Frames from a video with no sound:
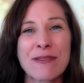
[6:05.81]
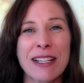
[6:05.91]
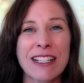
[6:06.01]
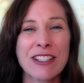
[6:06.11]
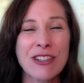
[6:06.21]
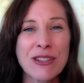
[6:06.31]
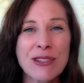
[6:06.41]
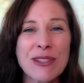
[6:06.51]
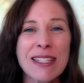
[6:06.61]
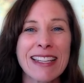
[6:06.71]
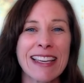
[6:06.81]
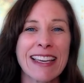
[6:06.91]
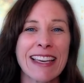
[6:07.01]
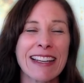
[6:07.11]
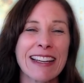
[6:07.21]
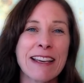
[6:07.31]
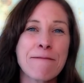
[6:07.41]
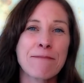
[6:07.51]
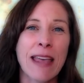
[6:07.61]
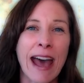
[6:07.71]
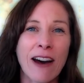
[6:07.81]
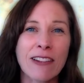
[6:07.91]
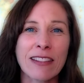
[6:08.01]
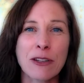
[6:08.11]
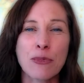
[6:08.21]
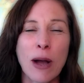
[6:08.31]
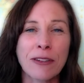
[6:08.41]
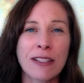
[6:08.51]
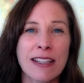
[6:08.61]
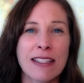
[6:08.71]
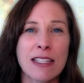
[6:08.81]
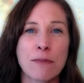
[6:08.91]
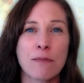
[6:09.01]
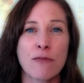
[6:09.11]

when used in the health and wellness